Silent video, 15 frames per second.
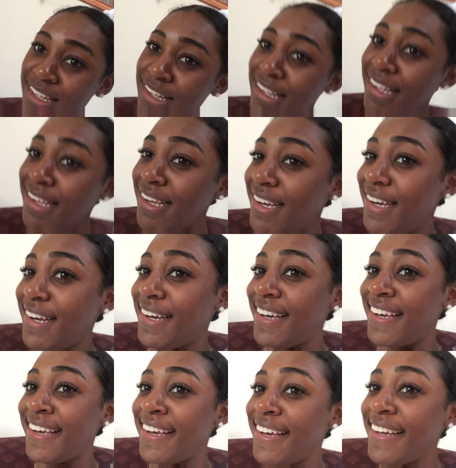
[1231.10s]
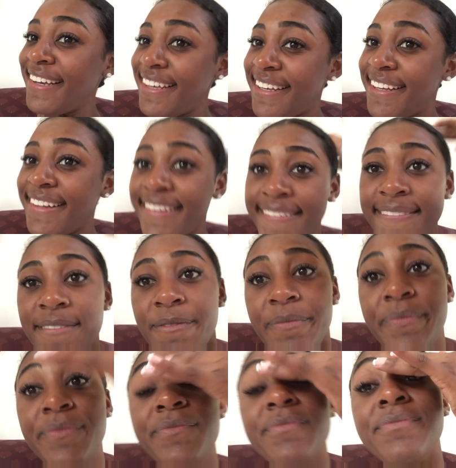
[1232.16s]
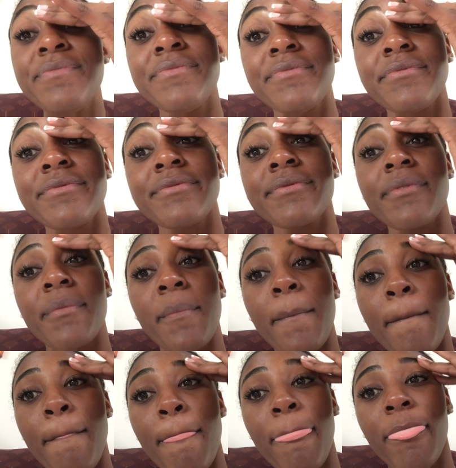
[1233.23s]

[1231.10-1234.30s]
Nobody speaks.